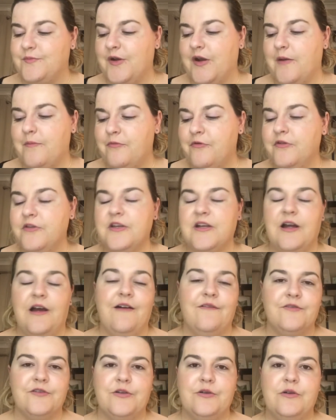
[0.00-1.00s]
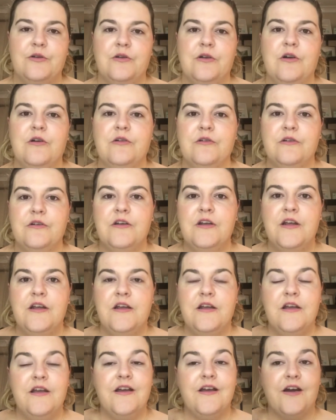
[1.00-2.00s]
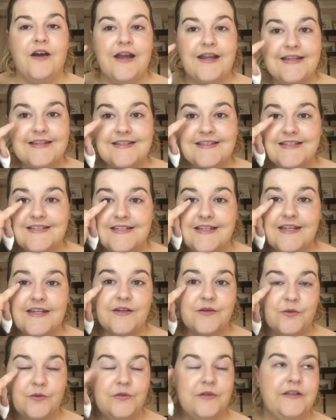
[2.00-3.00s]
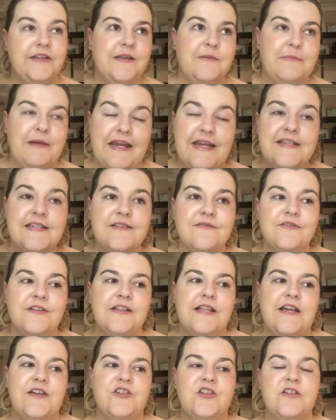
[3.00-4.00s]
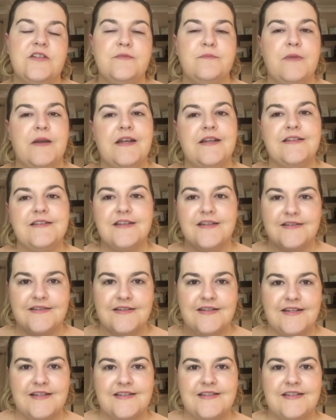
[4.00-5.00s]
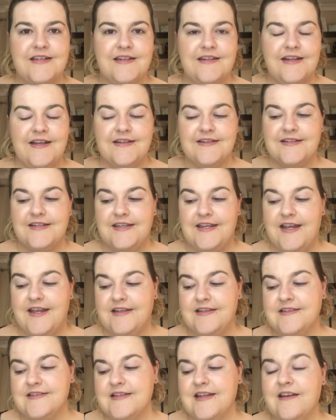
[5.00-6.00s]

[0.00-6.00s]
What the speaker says: When I put the Covergirl on, I can see it all in the base of the lashes, but it doesn't extend out to the ends,